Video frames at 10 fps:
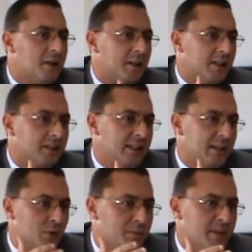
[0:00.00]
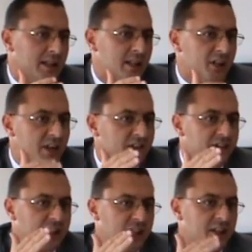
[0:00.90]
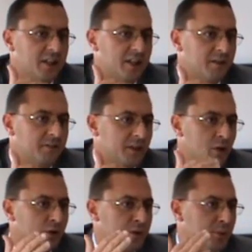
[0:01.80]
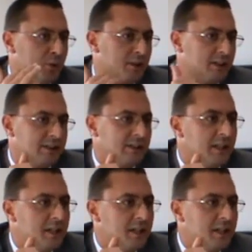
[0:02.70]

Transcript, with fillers: uh, there will be a hierarchy of the contributors.